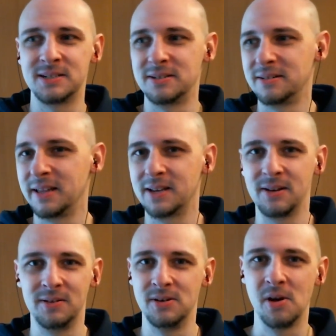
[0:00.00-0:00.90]
or like
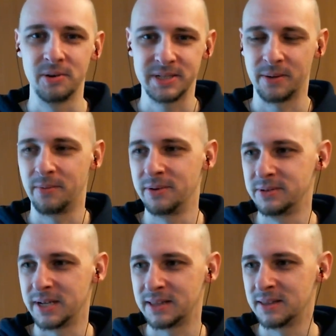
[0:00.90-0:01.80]
you know someone who's
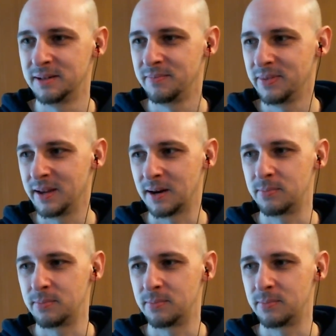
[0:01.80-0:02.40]
like a